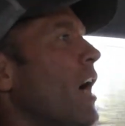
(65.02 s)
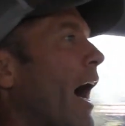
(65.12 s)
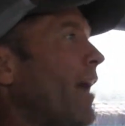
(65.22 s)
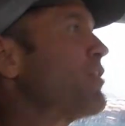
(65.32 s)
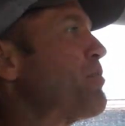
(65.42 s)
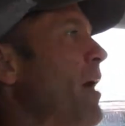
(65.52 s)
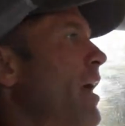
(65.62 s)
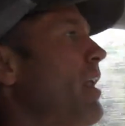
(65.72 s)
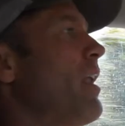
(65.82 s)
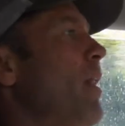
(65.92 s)
I've
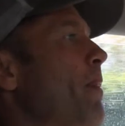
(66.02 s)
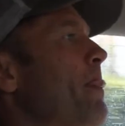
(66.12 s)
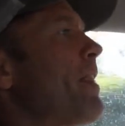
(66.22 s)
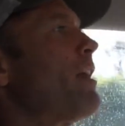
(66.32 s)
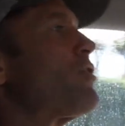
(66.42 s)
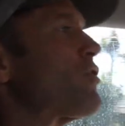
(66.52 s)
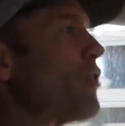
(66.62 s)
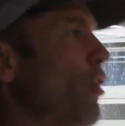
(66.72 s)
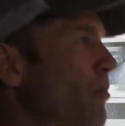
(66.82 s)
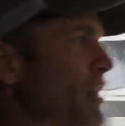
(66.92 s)
spent
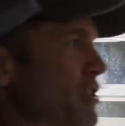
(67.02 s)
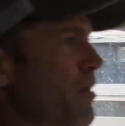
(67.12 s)
so much